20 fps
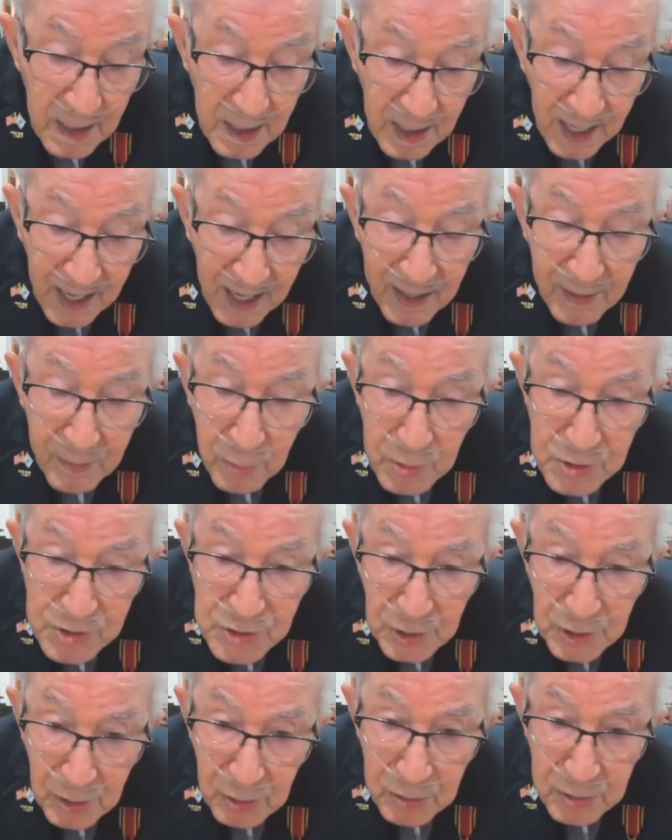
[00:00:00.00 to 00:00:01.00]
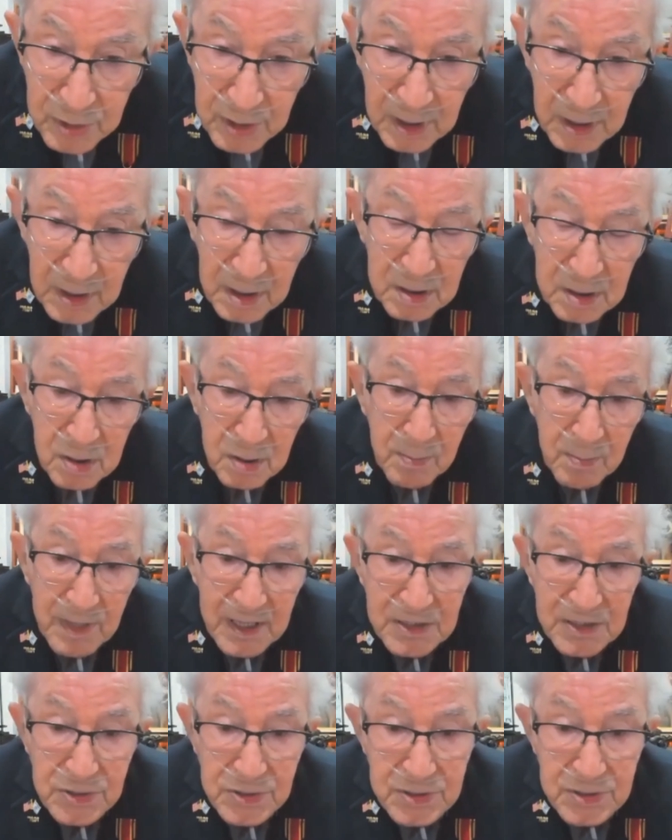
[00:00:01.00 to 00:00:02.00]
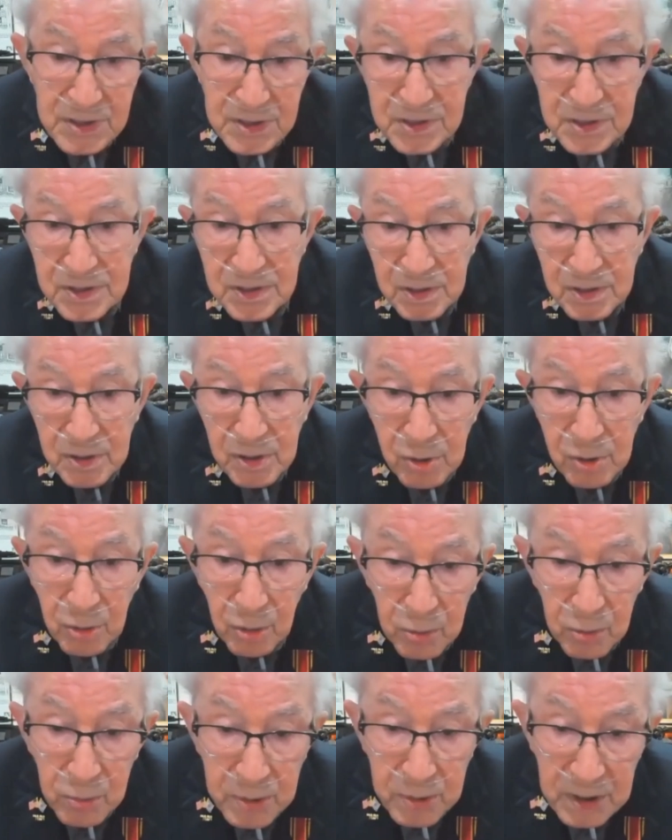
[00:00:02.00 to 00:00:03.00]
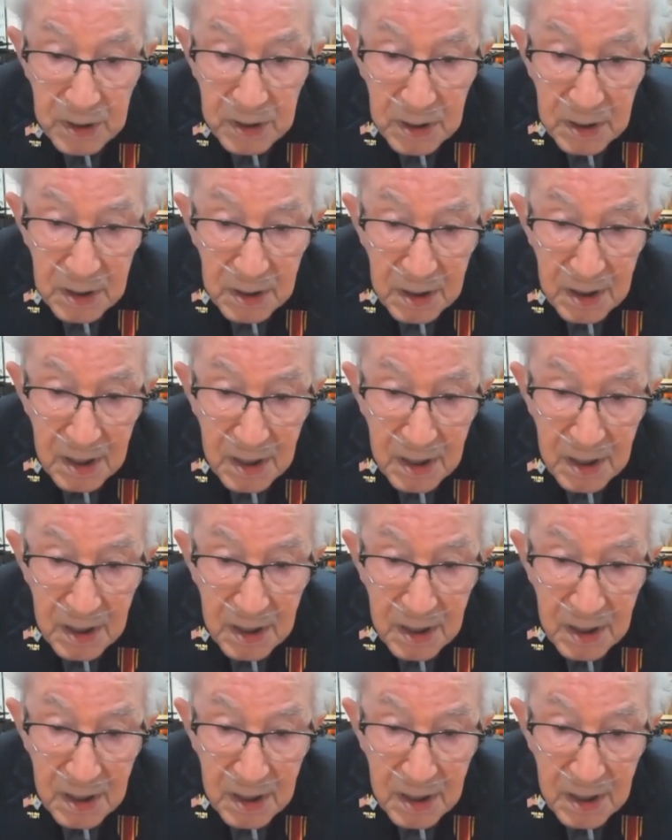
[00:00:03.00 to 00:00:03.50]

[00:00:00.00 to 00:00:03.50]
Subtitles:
I was holding on to my sister Goldie